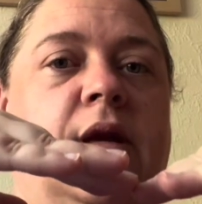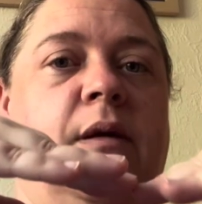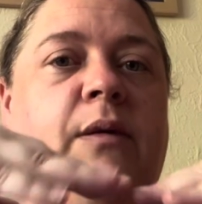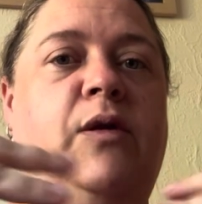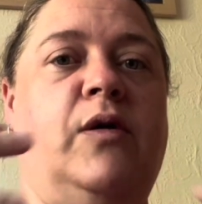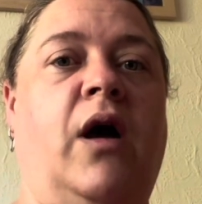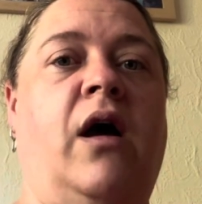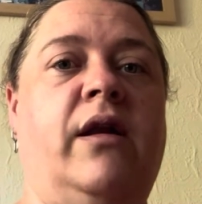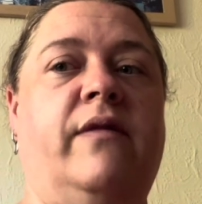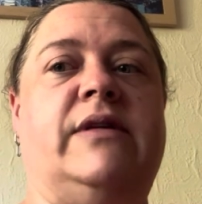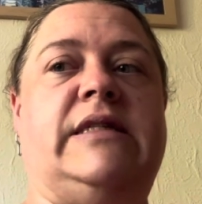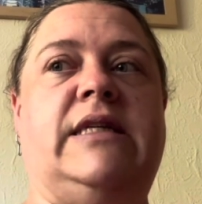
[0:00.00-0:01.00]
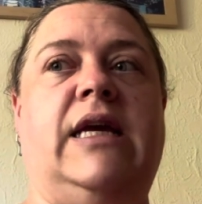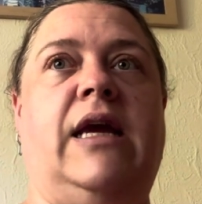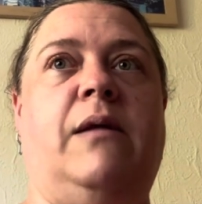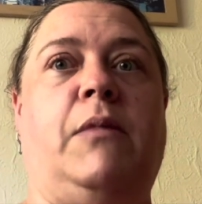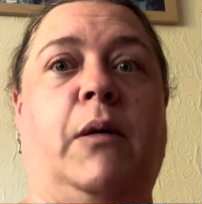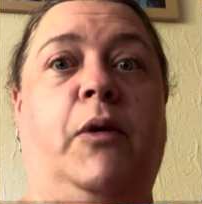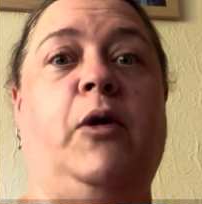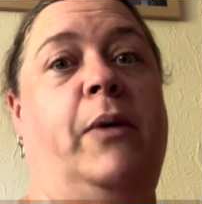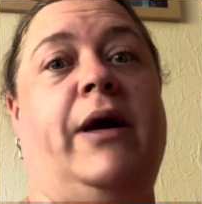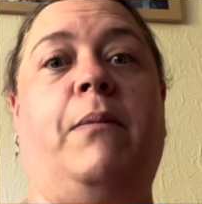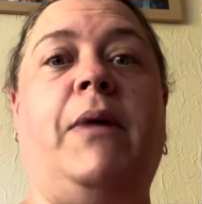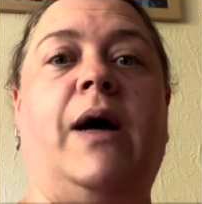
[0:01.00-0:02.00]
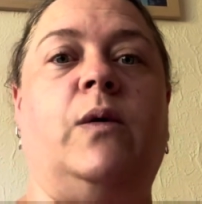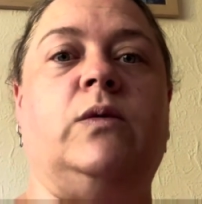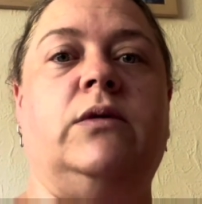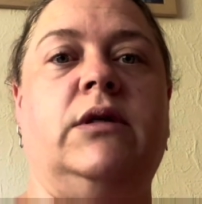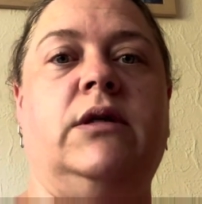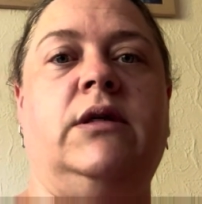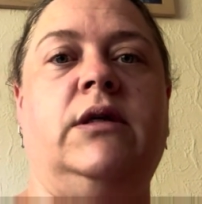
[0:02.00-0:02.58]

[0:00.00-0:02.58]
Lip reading: I mean, you can't even see my pubic mound.